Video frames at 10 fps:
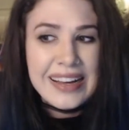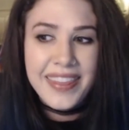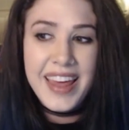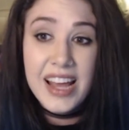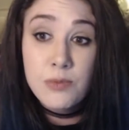
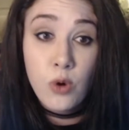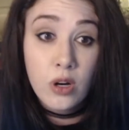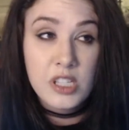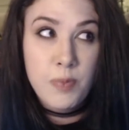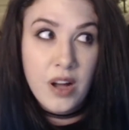That has more
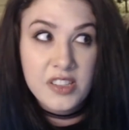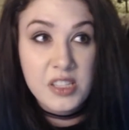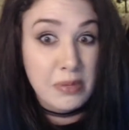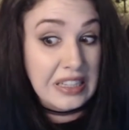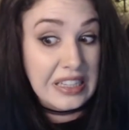
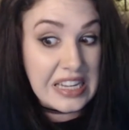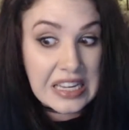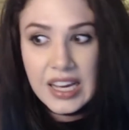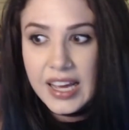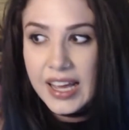responsibility,
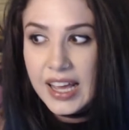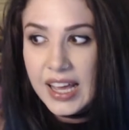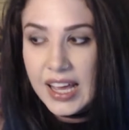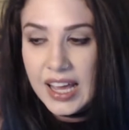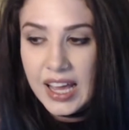
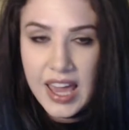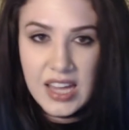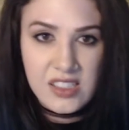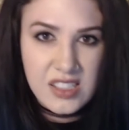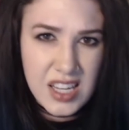and
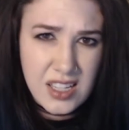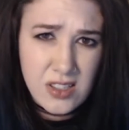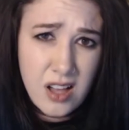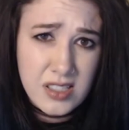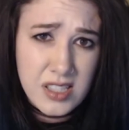it's
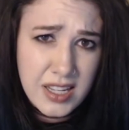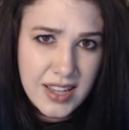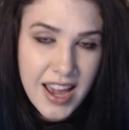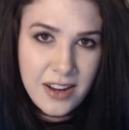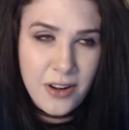exhausting.
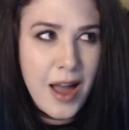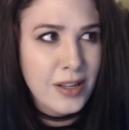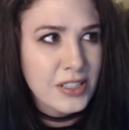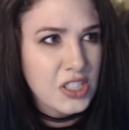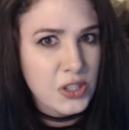I don't know how
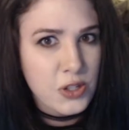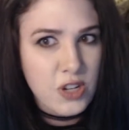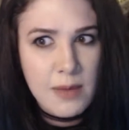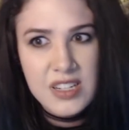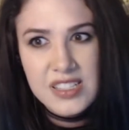else to
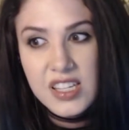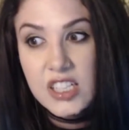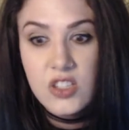describe it. It's like